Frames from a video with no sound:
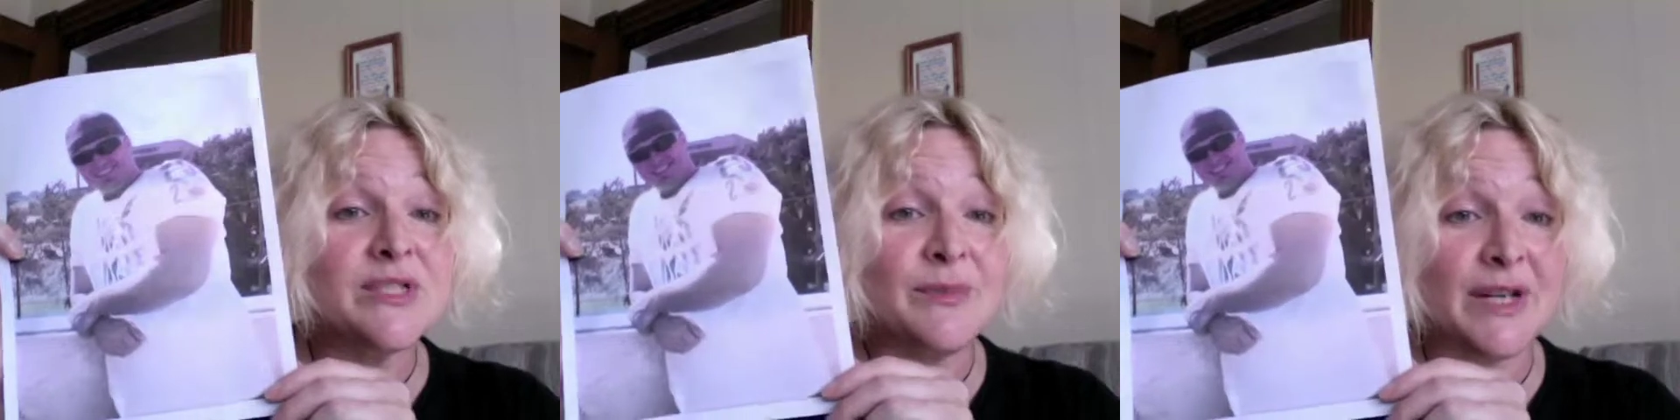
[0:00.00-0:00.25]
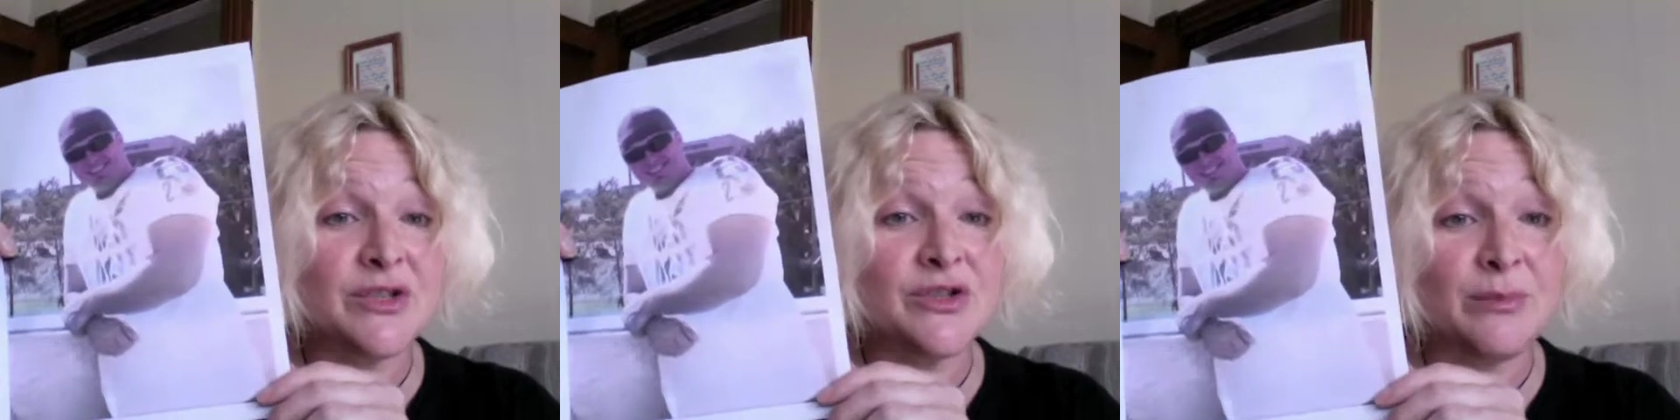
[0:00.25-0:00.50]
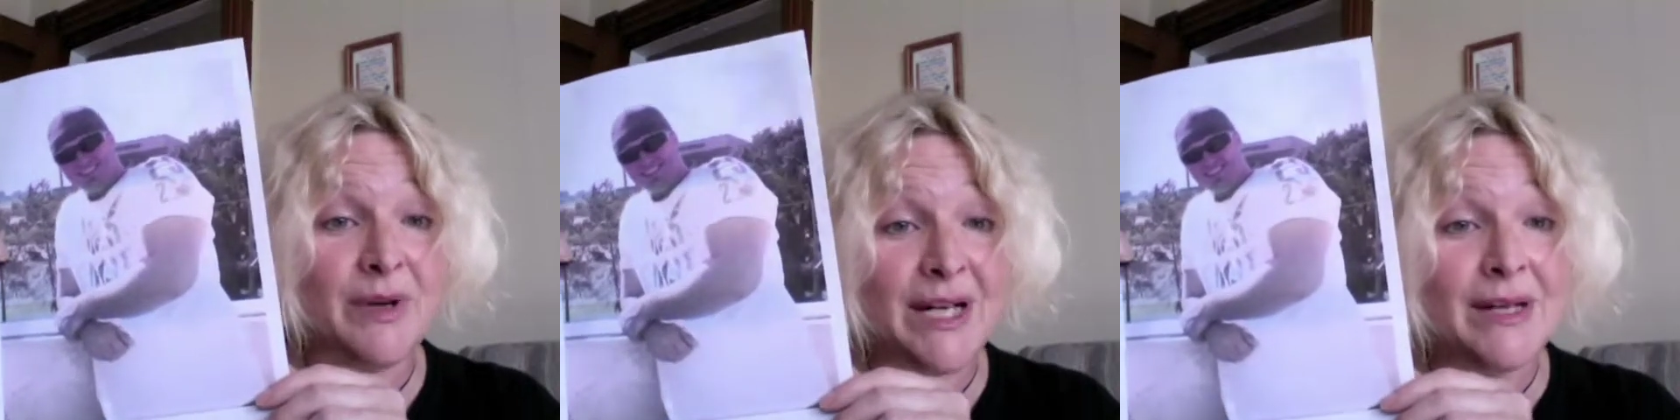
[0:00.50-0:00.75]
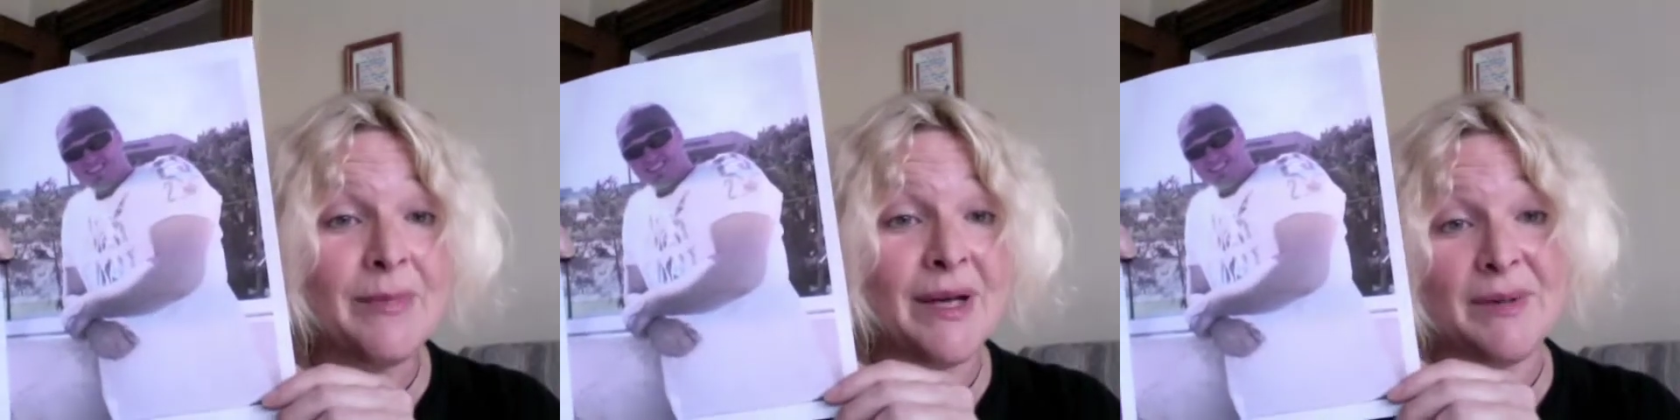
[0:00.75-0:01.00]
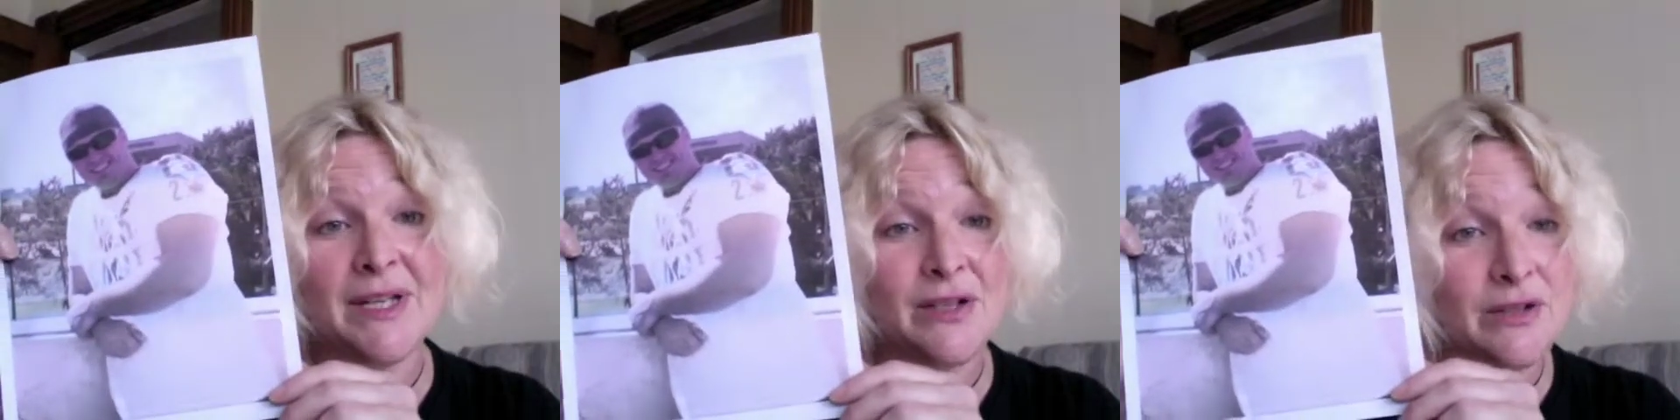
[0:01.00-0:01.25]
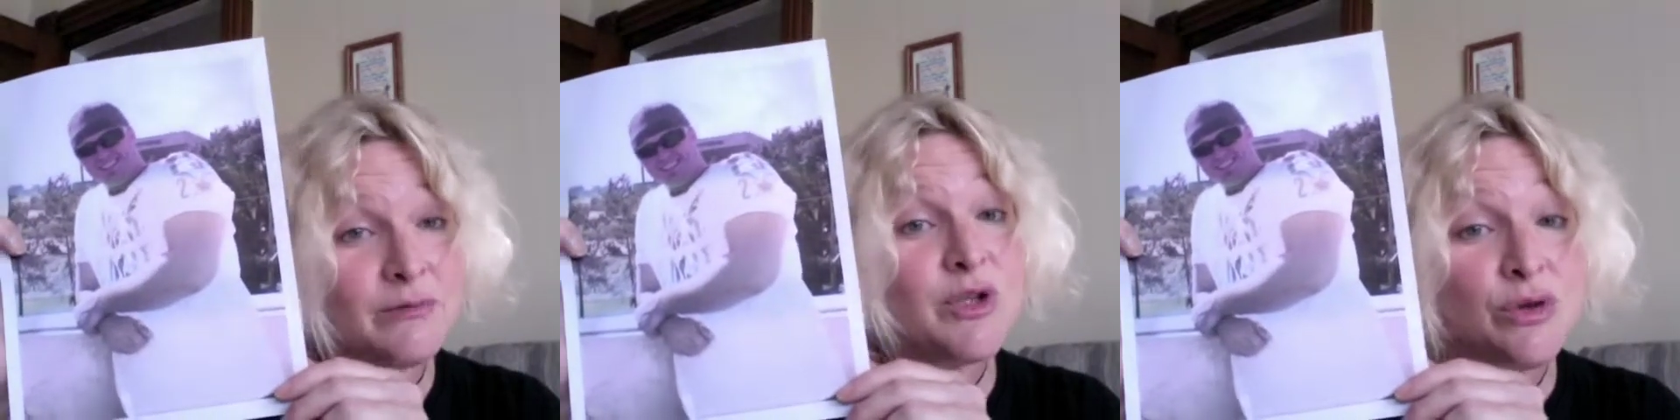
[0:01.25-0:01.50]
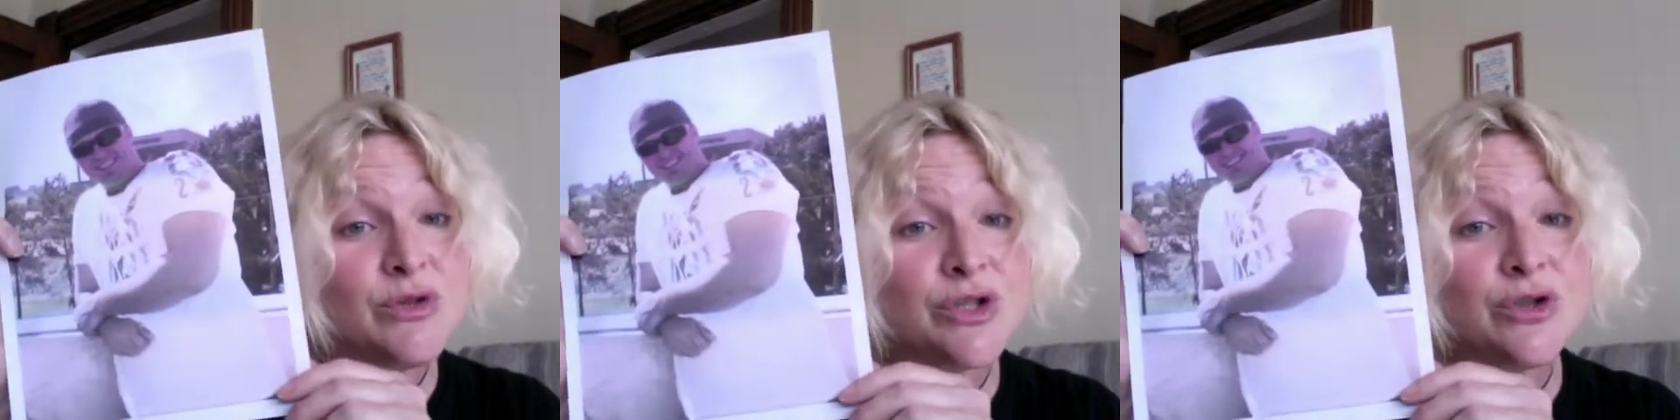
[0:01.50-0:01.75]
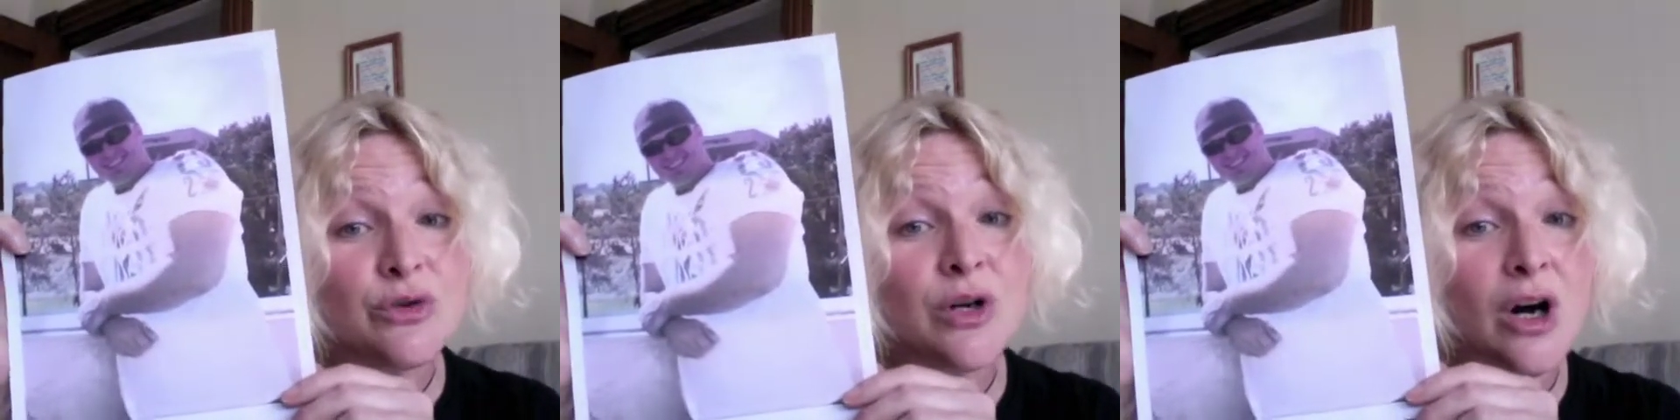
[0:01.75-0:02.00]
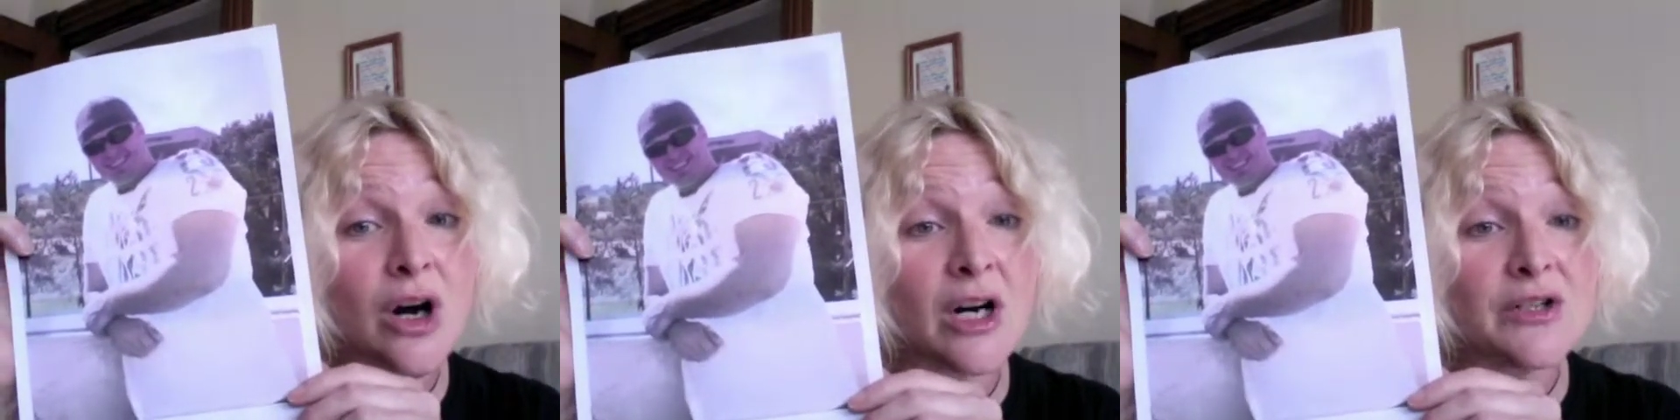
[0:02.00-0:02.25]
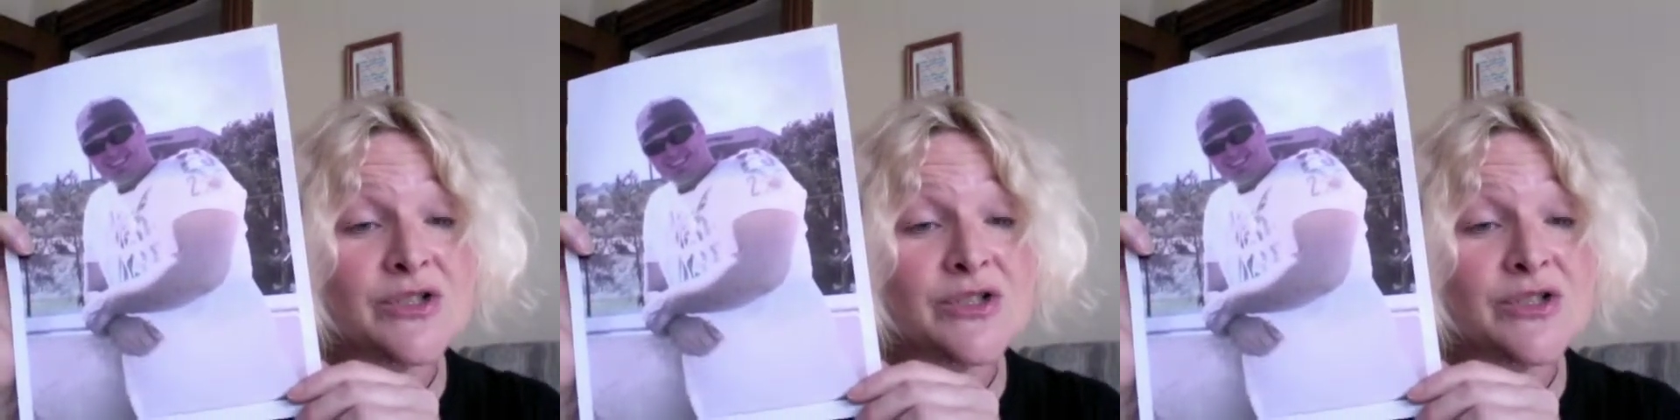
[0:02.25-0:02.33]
some extra money, maybe use a new car.